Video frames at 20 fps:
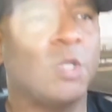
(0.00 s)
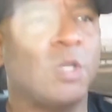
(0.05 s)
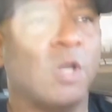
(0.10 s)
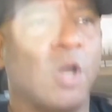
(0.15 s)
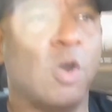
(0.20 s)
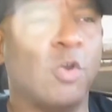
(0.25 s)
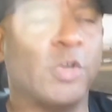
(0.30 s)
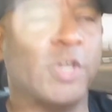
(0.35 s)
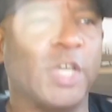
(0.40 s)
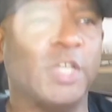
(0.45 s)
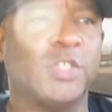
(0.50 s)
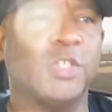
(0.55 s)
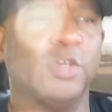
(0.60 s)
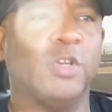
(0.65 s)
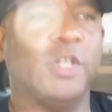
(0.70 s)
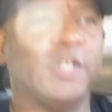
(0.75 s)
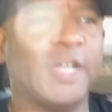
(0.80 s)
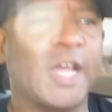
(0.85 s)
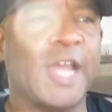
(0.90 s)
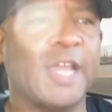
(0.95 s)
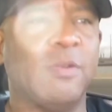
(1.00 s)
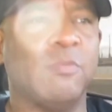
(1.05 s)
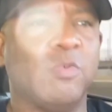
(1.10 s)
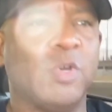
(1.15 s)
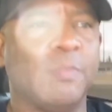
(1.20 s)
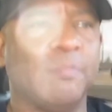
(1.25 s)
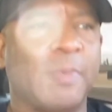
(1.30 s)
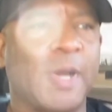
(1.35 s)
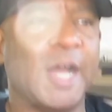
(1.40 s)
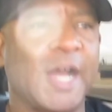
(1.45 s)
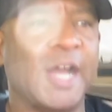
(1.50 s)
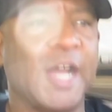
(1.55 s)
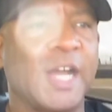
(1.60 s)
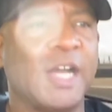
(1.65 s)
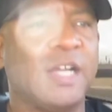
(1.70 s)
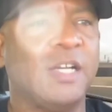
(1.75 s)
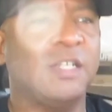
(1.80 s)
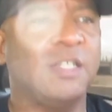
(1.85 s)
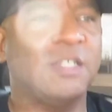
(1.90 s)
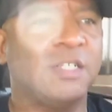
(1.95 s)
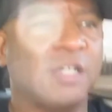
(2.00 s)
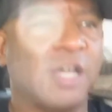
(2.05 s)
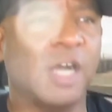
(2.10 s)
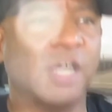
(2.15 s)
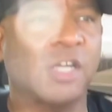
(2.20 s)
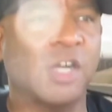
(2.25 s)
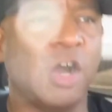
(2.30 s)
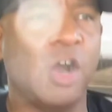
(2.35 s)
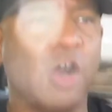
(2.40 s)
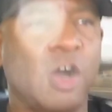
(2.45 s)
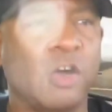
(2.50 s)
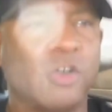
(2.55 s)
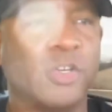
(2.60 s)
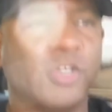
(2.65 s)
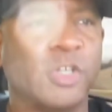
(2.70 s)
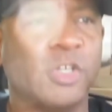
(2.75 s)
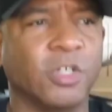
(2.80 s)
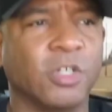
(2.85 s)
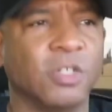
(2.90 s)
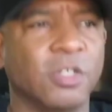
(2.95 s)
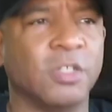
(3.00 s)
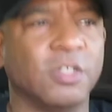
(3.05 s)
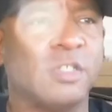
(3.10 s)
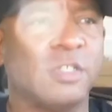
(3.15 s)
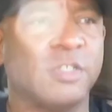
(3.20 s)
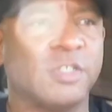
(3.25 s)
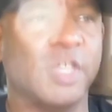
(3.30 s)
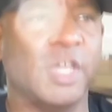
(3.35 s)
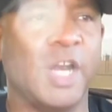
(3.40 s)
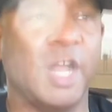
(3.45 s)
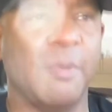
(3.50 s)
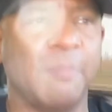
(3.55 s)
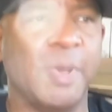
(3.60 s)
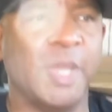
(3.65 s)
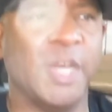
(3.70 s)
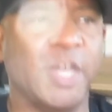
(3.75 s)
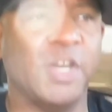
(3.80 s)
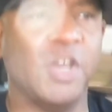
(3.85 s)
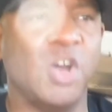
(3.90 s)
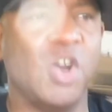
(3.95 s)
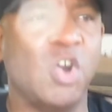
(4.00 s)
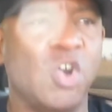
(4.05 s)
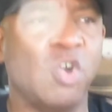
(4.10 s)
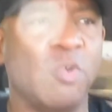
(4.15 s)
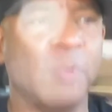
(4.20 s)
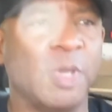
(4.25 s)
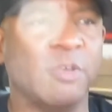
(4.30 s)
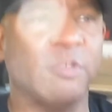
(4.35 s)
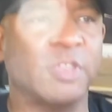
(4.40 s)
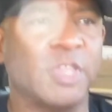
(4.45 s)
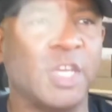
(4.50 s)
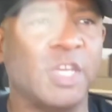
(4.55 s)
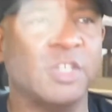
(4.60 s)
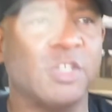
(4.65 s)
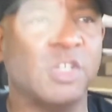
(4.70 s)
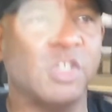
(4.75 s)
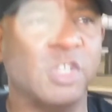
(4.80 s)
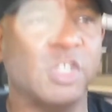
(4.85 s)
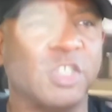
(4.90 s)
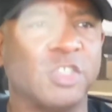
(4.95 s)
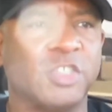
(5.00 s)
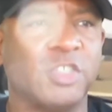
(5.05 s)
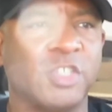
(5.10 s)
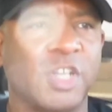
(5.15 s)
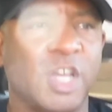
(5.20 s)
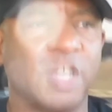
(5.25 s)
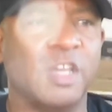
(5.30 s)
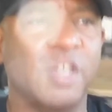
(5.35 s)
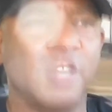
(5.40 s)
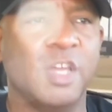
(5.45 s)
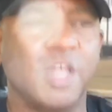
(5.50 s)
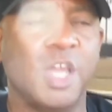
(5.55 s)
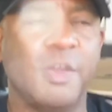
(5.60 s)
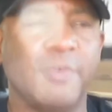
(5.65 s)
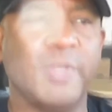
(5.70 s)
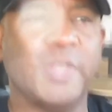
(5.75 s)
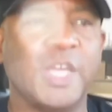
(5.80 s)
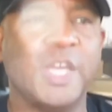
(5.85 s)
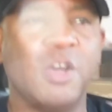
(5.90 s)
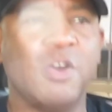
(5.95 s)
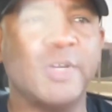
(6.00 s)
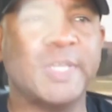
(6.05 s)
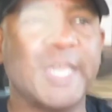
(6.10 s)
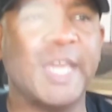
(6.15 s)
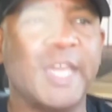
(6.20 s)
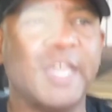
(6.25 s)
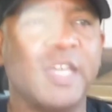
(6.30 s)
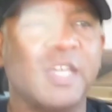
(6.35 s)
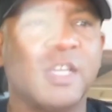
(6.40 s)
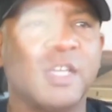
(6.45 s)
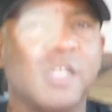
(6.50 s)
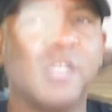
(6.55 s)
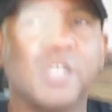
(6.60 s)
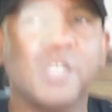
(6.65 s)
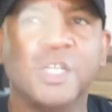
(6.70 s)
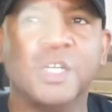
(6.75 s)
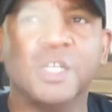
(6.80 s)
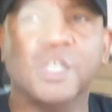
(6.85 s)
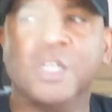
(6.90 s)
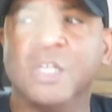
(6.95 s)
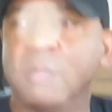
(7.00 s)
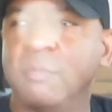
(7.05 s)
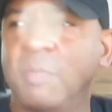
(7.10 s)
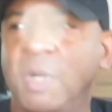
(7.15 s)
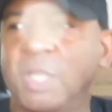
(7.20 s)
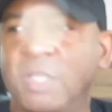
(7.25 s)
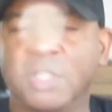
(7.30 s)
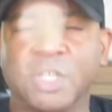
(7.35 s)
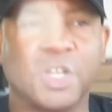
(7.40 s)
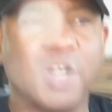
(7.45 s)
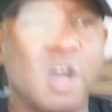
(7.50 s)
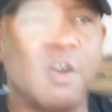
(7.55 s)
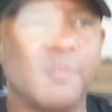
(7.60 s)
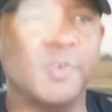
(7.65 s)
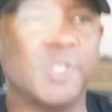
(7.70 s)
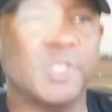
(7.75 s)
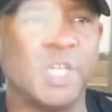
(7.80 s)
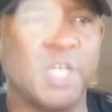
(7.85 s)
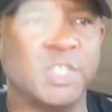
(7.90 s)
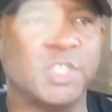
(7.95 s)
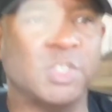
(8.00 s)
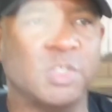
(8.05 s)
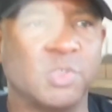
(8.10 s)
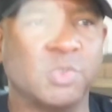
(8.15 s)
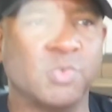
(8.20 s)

Okay, so the night went by. I called her, said I made it home, everything good. She's like, everything okay. But the conversation was